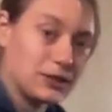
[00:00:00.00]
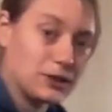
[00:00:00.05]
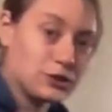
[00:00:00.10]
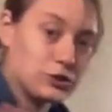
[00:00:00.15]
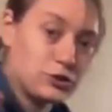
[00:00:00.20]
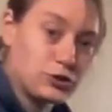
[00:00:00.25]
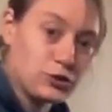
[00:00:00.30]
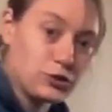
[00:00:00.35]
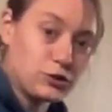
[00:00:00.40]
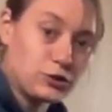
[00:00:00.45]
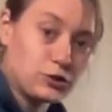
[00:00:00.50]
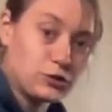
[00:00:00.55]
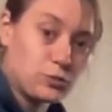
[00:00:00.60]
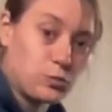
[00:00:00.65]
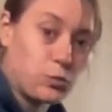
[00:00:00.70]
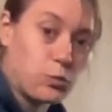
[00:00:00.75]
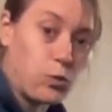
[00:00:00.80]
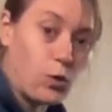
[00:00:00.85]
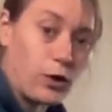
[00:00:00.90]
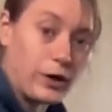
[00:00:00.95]
just
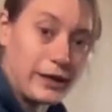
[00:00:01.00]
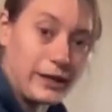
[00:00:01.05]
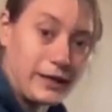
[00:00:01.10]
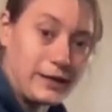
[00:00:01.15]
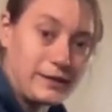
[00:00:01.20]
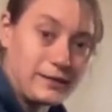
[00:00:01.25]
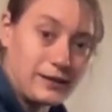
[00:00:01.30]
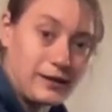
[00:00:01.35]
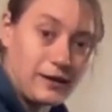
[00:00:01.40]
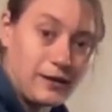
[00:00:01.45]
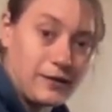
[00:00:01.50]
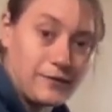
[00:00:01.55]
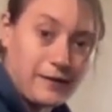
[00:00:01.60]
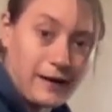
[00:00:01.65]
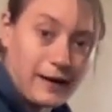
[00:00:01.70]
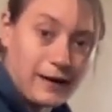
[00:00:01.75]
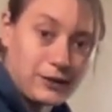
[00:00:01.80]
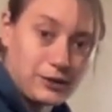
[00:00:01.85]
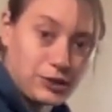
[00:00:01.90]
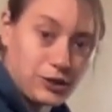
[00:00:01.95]
wide of
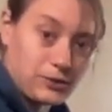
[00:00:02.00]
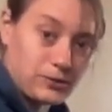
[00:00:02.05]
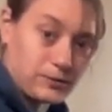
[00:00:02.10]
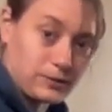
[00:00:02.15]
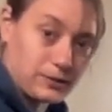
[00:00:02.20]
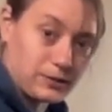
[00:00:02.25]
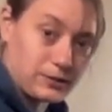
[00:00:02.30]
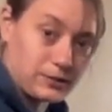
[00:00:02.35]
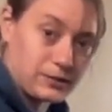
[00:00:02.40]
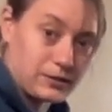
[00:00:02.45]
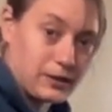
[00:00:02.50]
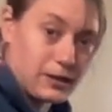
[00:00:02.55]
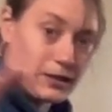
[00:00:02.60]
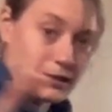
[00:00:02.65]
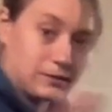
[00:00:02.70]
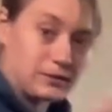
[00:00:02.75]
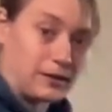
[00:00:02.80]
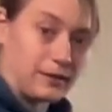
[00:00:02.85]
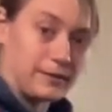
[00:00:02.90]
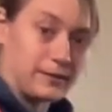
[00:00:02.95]
our shoulders.
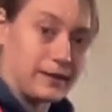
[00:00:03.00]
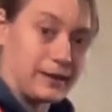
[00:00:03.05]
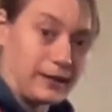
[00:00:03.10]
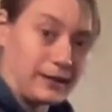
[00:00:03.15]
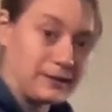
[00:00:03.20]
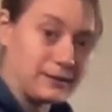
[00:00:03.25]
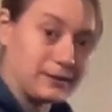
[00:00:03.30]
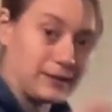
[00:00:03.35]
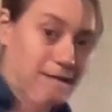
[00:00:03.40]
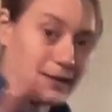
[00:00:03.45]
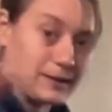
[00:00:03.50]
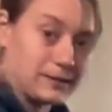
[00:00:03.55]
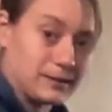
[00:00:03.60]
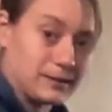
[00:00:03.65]
So this is